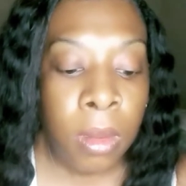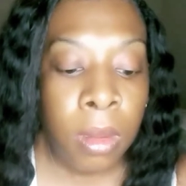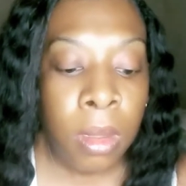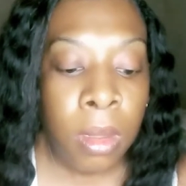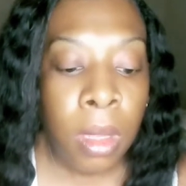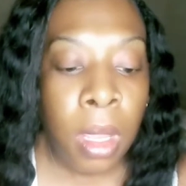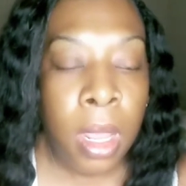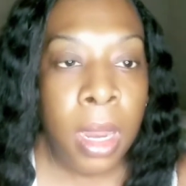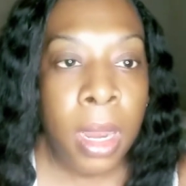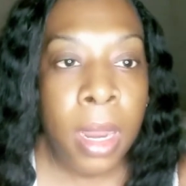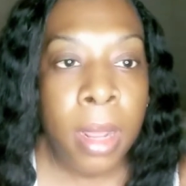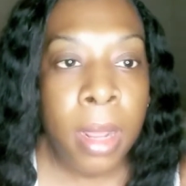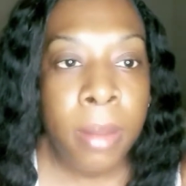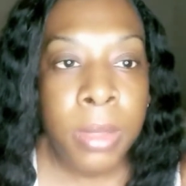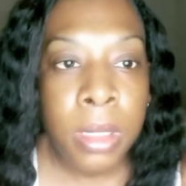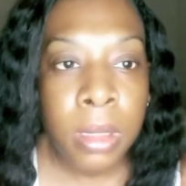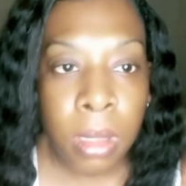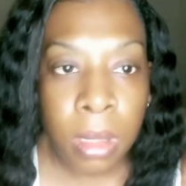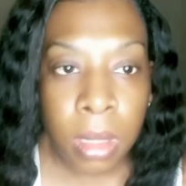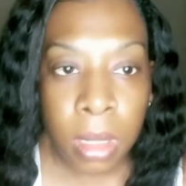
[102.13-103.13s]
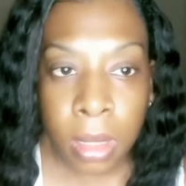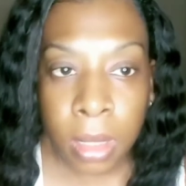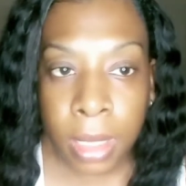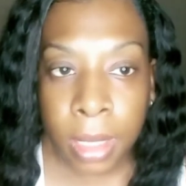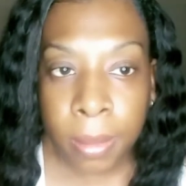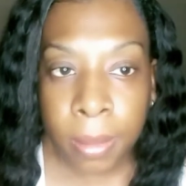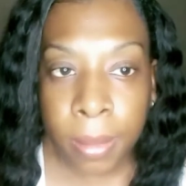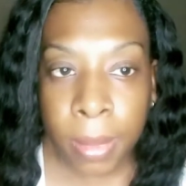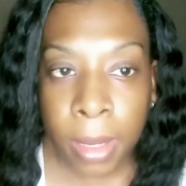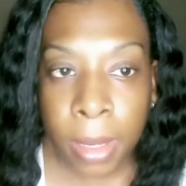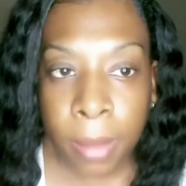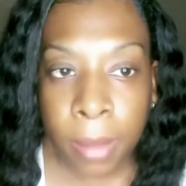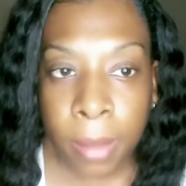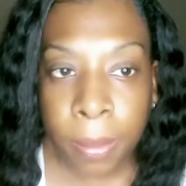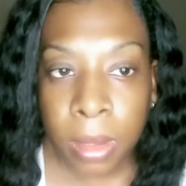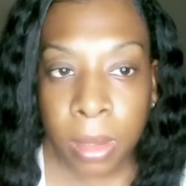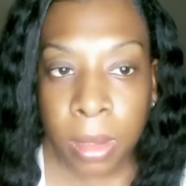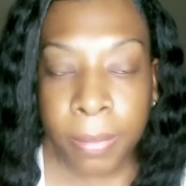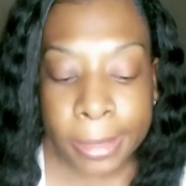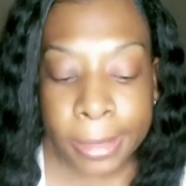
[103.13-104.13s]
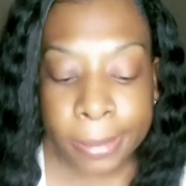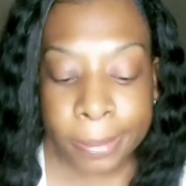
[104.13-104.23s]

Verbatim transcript: And I'm just going to clean them up a little bit.